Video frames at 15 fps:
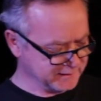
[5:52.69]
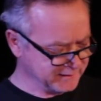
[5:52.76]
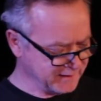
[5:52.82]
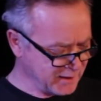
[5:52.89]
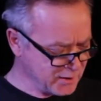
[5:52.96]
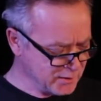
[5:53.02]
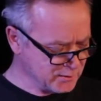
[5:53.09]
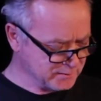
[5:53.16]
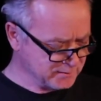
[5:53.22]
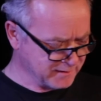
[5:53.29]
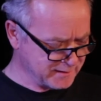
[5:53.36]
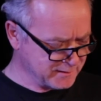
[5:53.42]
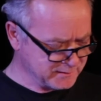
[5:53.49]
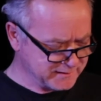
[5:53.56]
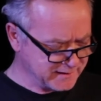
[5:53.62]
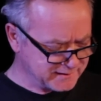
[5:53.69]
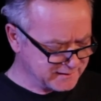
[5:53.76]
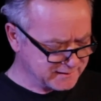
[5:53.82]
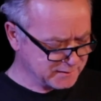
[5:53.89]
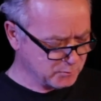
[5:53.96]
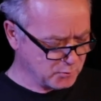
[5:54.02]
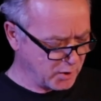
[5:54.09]
No, this
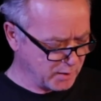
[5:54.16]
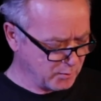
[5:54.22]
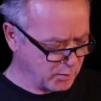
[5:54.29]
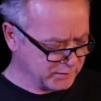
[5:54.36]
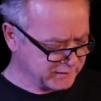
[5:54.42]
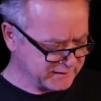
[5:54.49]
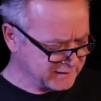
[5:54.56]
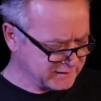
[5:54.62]
isn't what I wanted